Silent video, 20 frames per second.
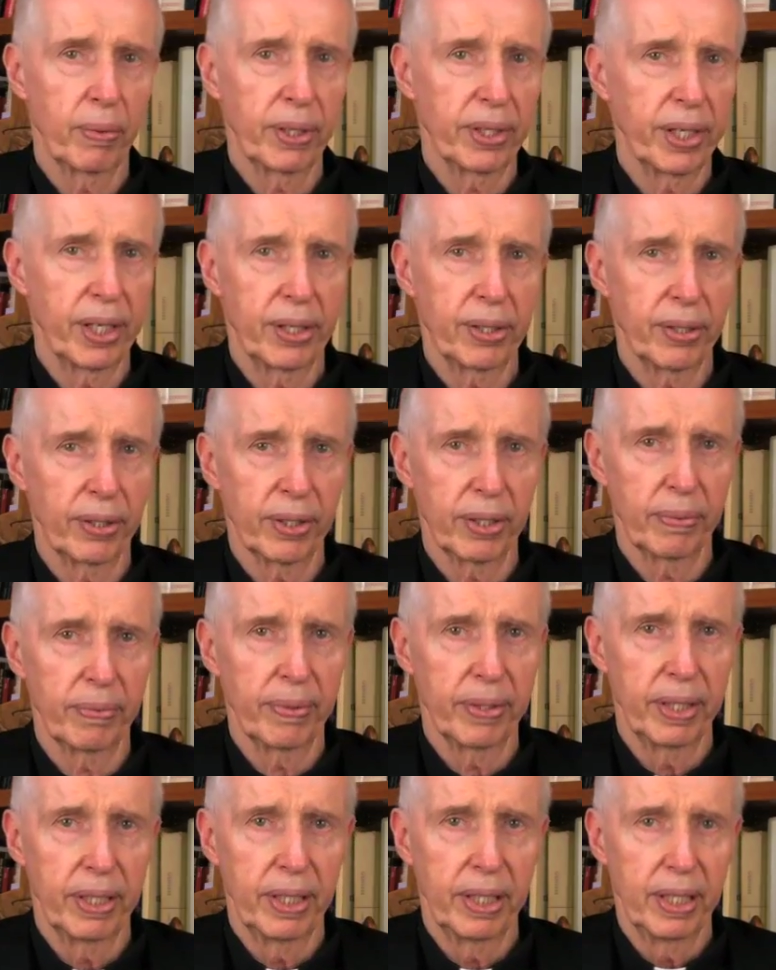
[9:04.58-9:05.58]
what they told him.
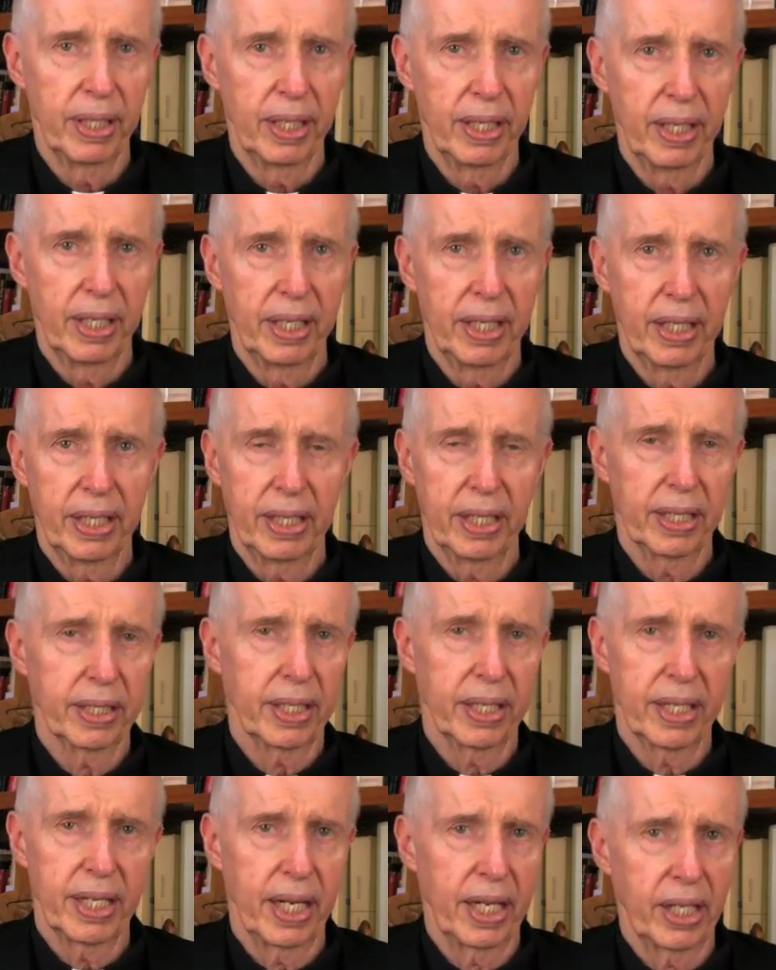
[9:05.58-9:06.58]
It
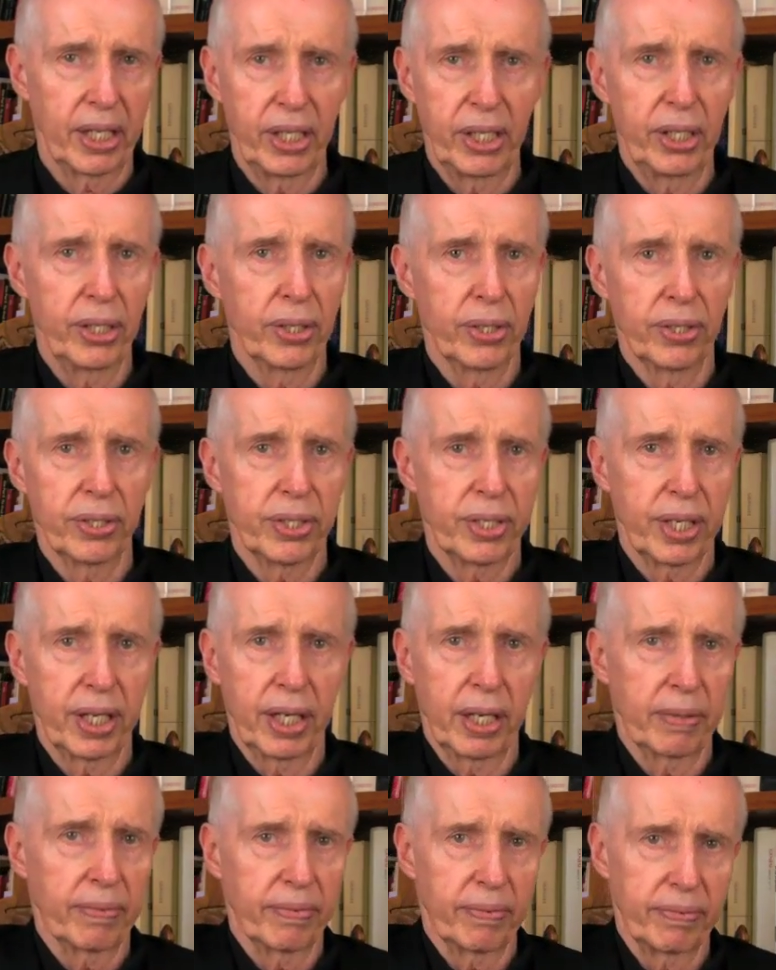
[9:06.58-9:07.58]
doesn't take years to
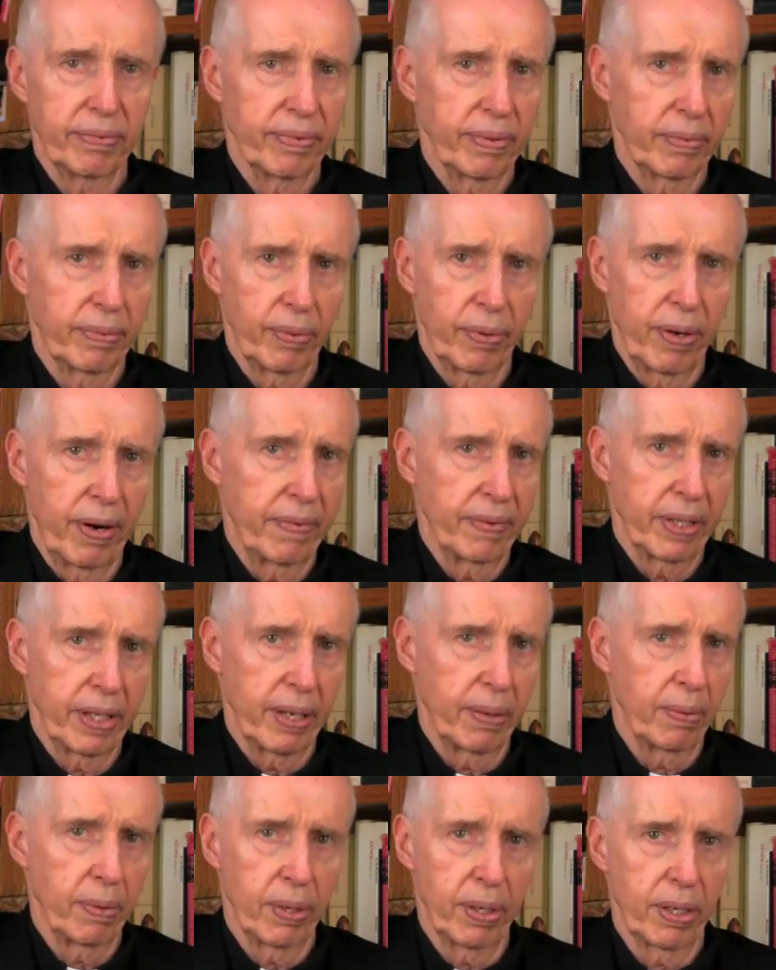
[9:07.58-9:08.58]
get from wherever
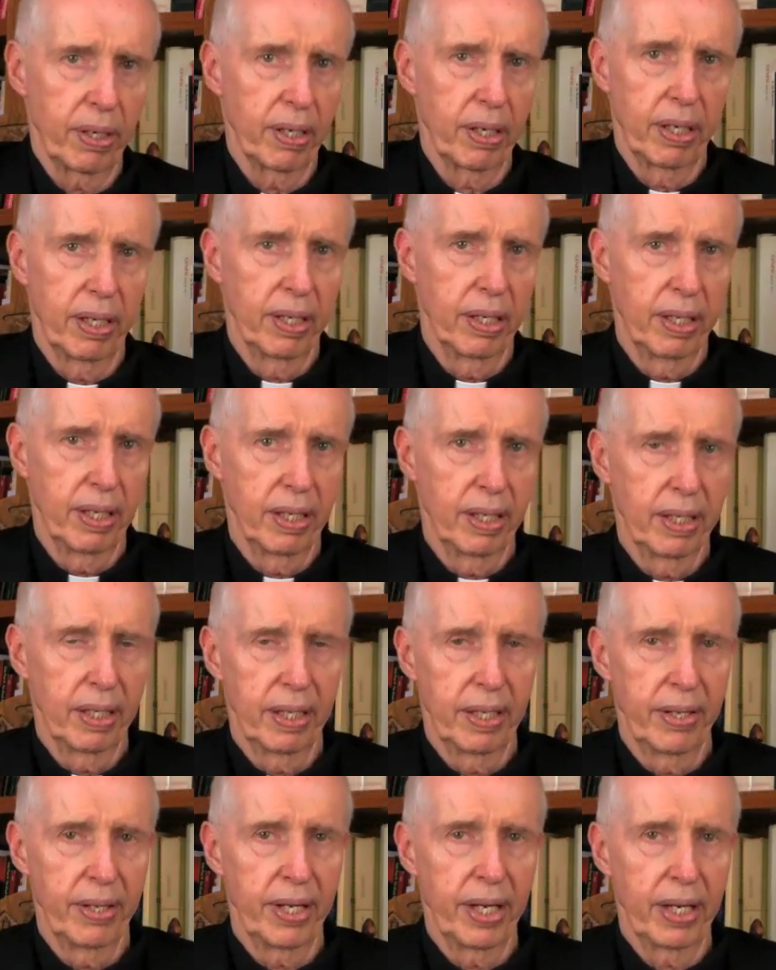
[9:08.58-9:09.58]
they were
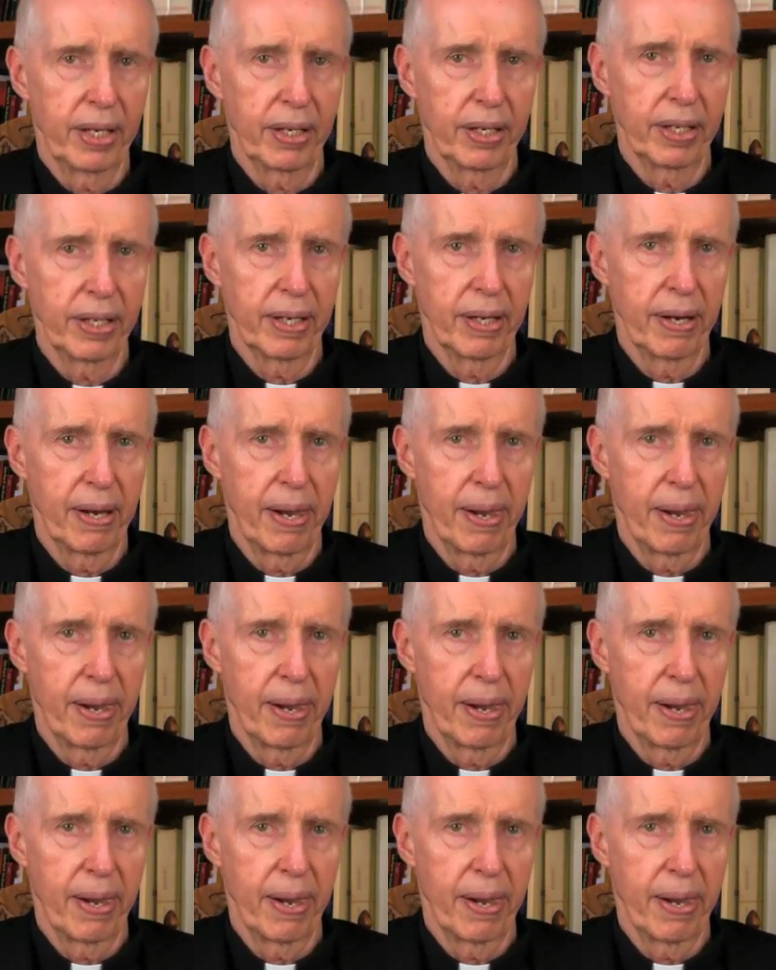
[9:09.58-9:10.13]
there.